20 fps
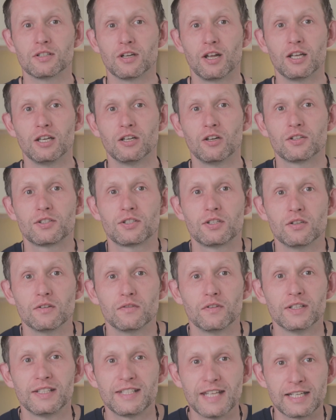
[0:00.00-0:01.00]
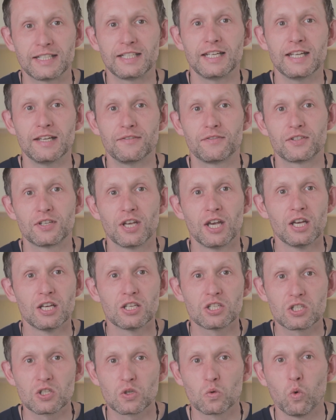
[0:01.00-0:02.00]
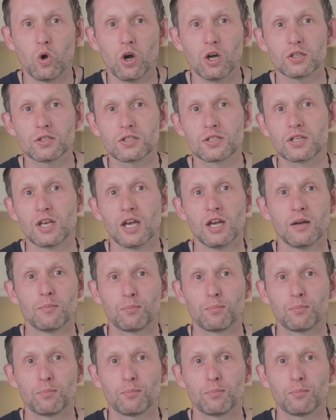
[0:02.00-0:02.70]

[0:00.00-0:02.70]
like lots of deadlifts, squats,